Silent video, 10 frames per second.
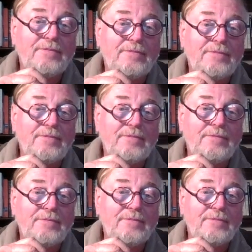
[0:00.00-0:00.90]

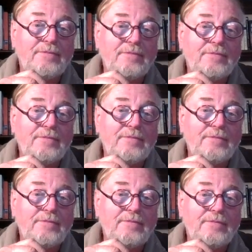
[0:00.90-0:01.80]

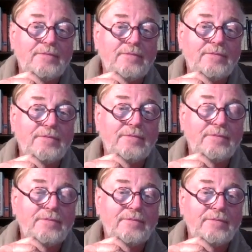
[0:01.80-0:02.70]

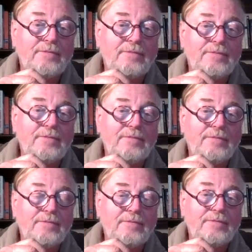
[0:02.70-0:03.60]

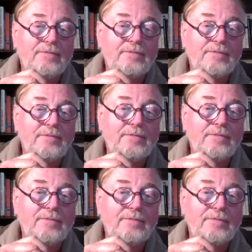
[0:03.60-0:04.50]

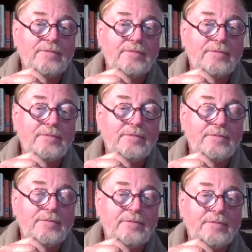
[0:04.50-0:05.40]

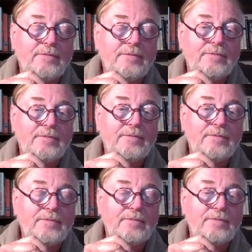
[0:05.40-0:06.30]

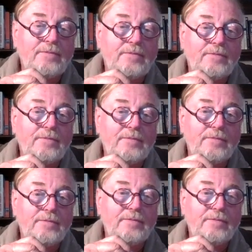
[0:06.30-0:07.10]
(not speaking)